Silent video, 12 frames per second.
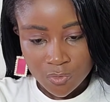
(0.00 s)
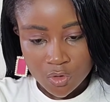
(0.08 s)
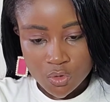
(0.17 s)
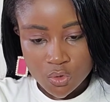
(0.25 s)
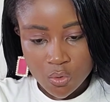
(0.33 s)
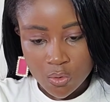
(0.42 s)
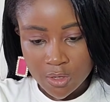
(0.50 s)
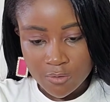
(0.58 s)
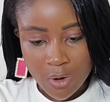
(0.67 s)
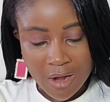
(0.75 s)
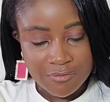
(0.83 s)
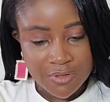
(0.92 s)
So if
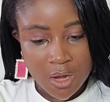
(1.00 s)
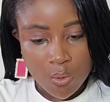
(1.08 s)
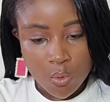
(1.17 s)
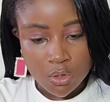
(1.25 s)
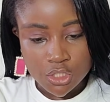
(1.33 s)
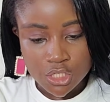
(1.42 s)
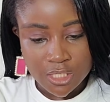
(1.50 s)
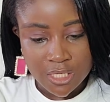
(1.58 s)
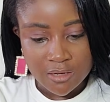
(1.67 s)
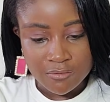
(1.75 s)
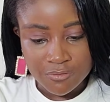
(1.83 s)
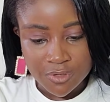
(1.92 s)
after watching
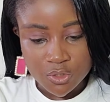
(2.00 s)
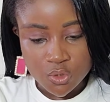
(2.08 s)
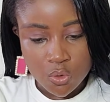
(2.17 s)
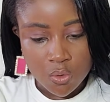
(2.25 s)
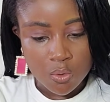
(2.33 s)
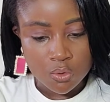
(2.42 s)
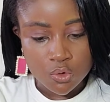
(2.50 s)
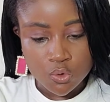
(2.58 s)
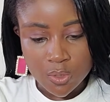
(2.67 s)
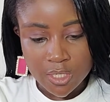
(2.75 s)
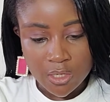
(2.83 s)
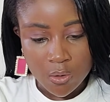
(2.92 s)
a video or
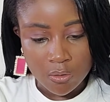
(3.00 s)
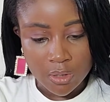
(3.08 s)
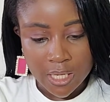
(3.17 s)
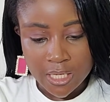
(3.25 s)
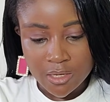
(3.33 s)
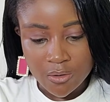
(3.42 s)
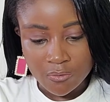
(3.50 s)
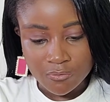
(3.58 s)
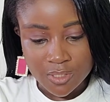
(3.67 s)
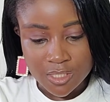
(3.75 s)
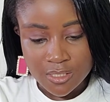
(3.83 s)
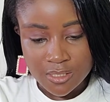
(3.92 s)
doing any tasks